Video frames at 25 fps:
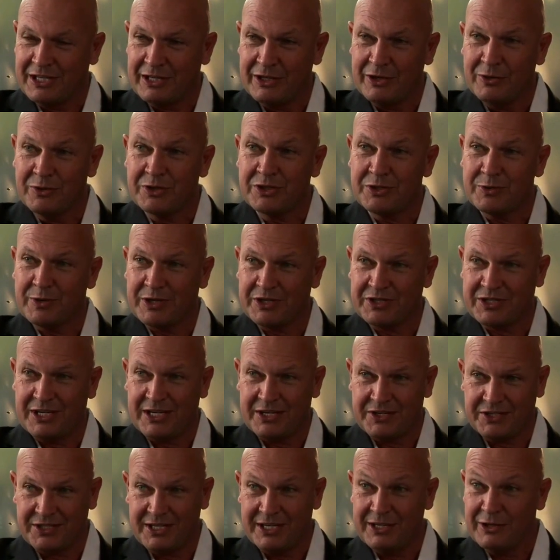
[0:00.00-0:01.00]
that used to
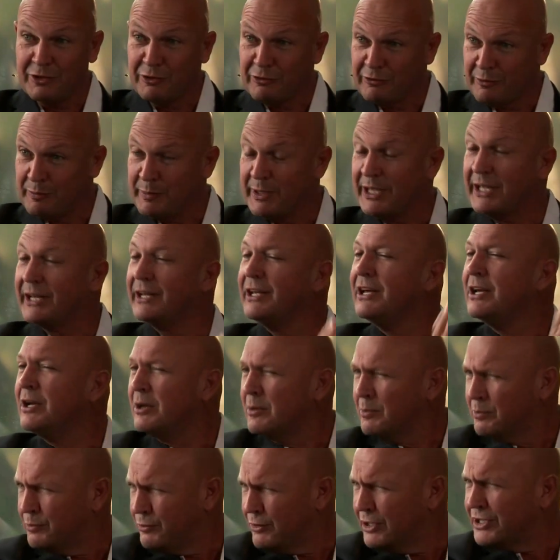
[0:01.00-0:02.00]
exist in European,
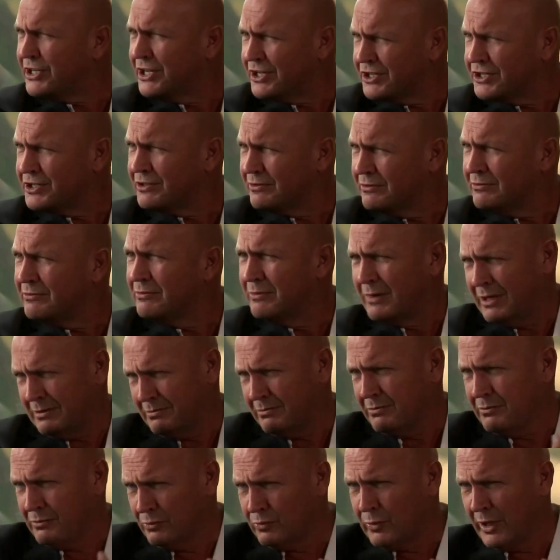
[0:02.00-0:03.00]
British,
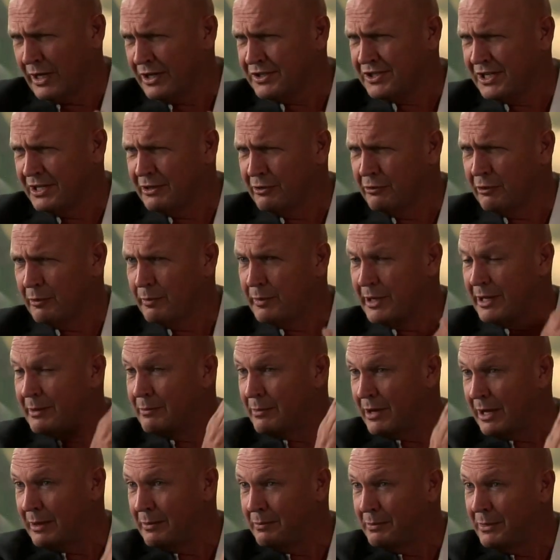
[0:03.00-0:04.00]
when I say European,
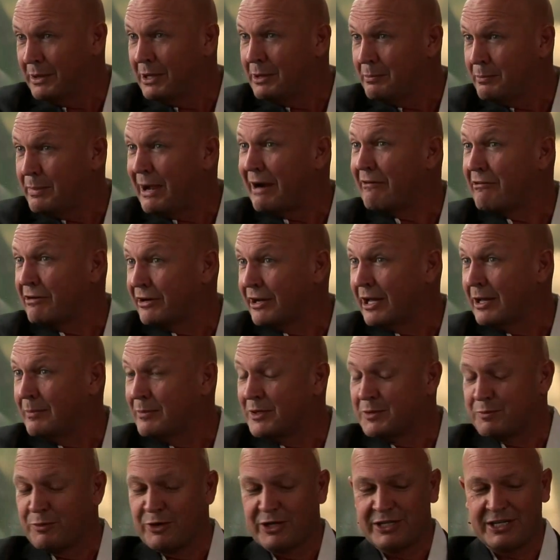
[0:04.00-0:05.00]
my paradigm
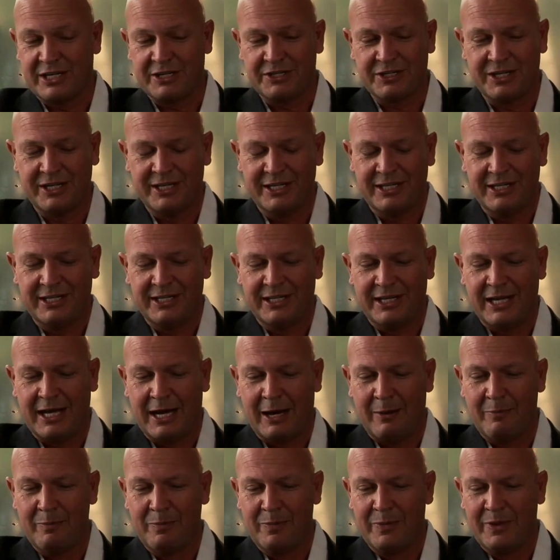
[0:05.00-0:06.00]
is British,
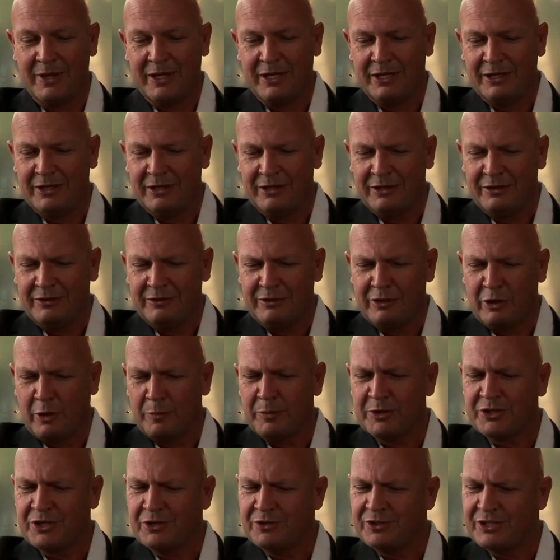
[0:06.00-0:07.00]
the
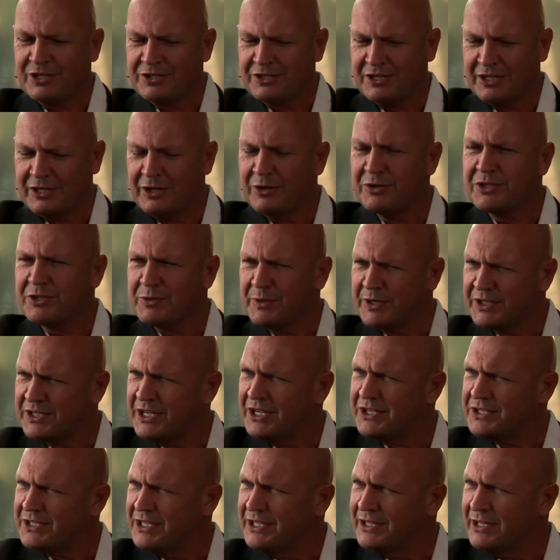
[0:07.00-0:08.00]
opportunities that used to
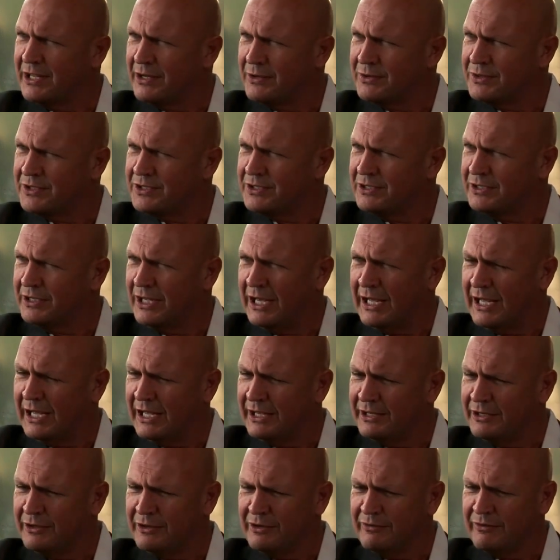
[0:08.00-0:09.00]
exist in those
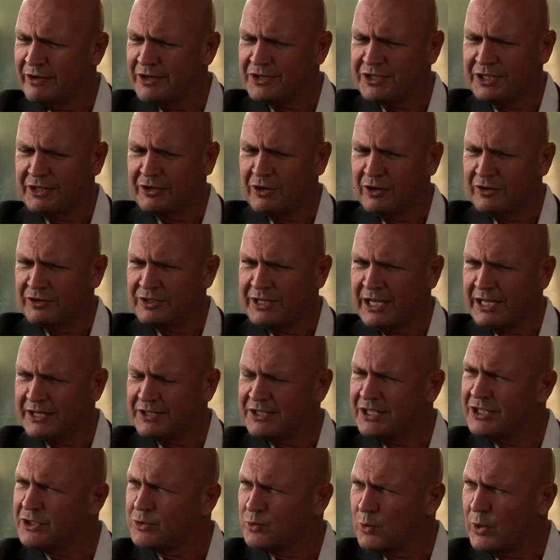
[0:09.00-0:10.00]
university
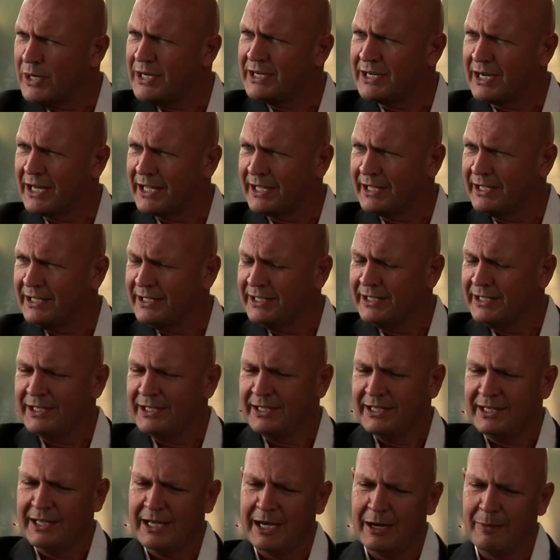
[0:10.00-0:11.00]
contexts is dwindling.
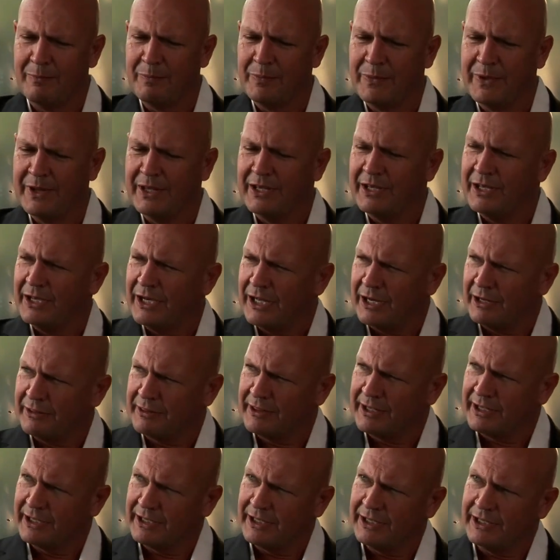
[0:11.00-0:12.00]
And I
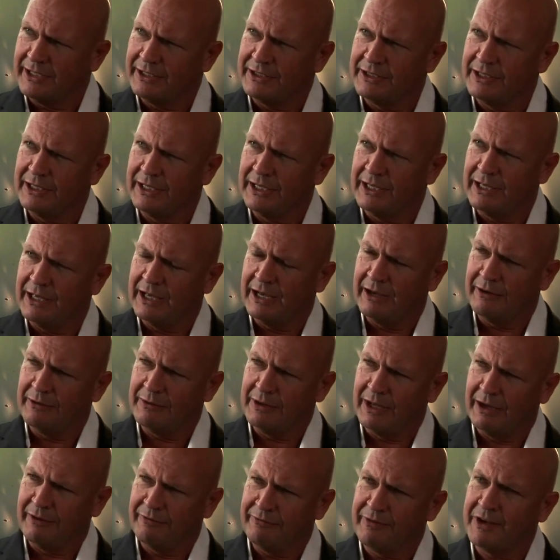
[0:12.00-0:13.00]
think
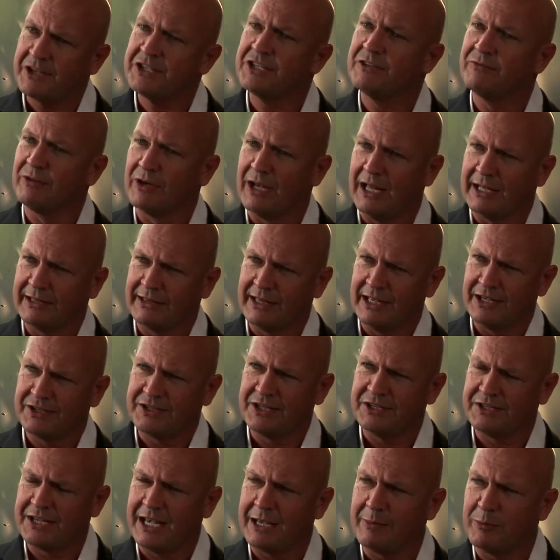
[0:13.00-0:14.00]
a festival like
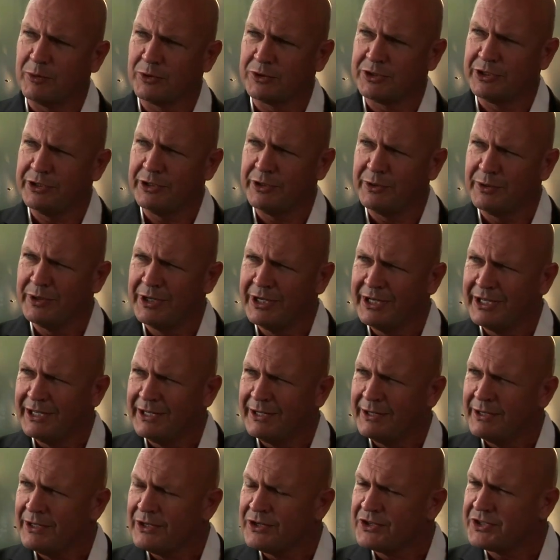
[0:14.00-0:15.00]
this is able to
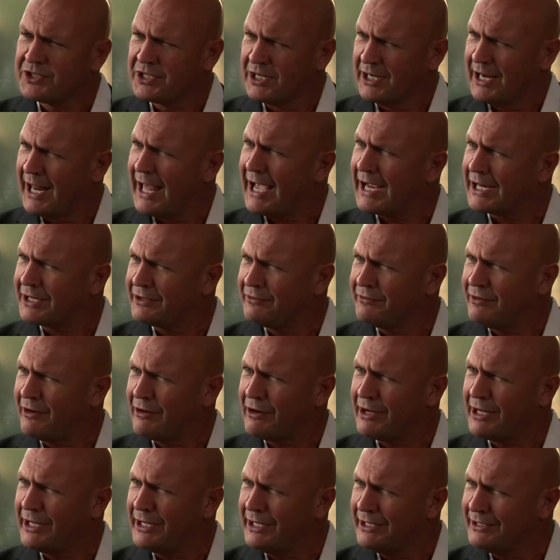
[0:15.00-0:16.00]
select
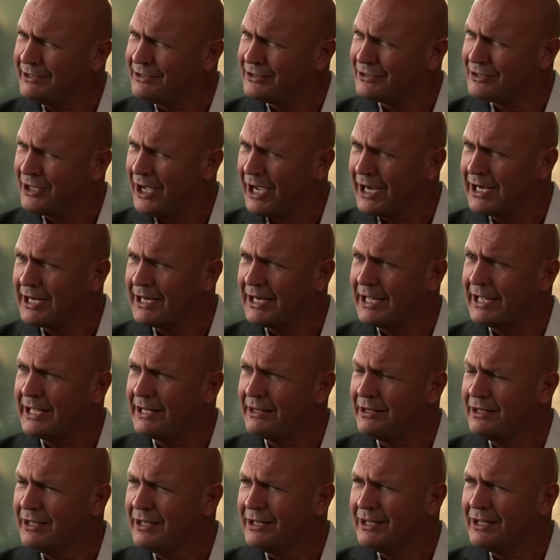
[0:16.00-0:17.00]
very tightly
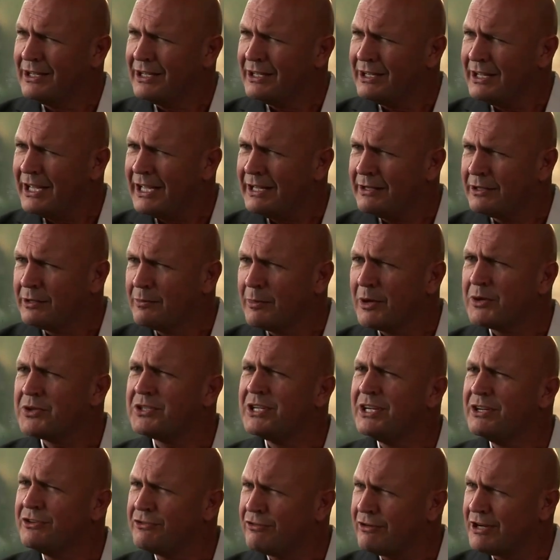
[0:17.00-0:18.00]
the
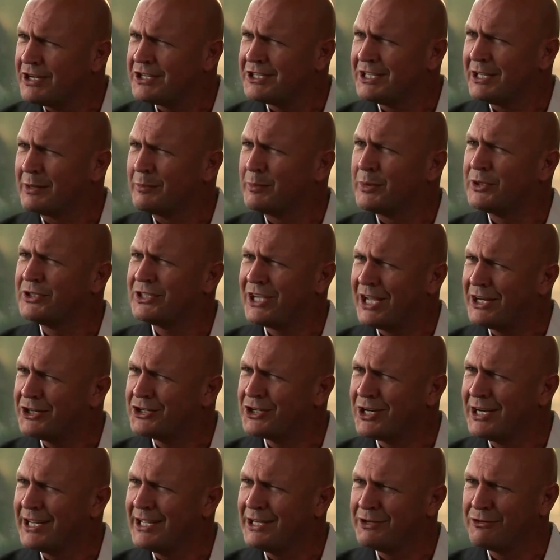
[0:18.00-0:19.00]
most interesting,
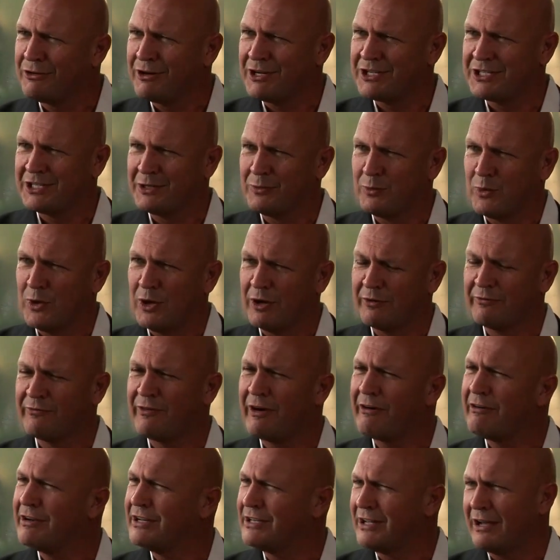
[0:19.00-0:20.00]
potentially interesting work,
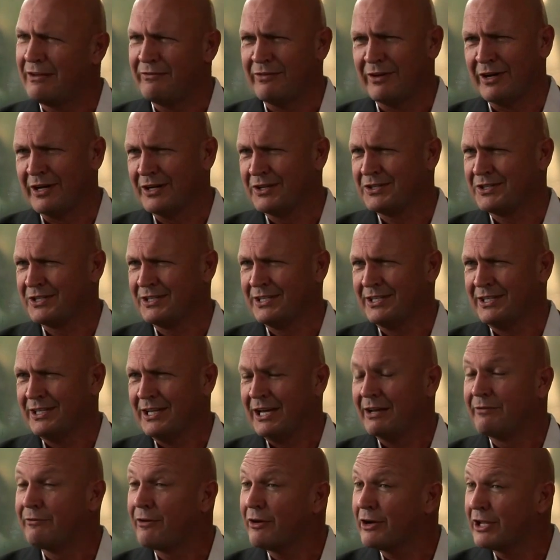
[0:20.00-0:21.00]
very diverse
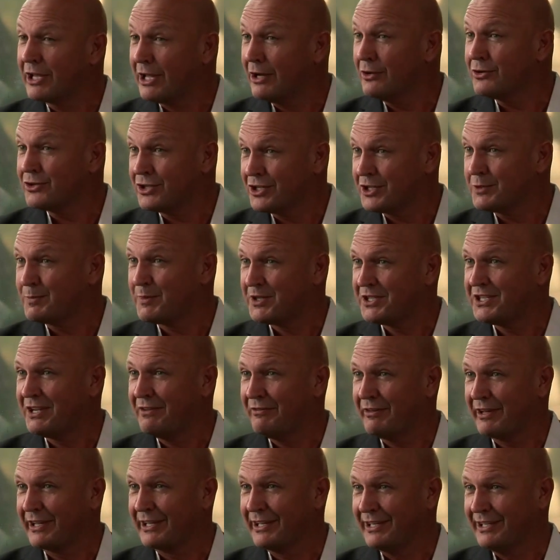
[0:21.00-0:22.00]
and very culture
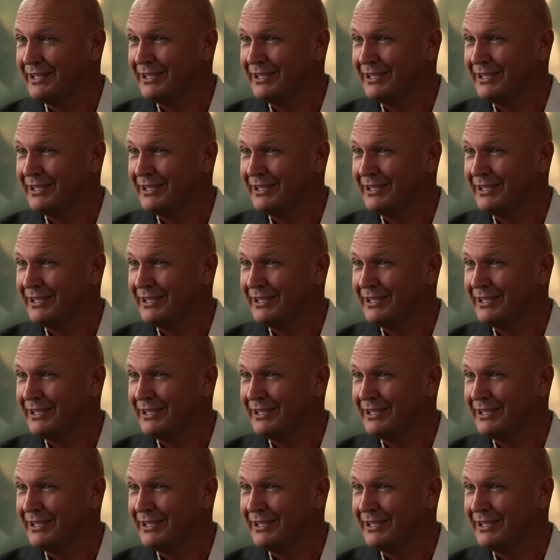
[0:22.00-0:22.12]
specific.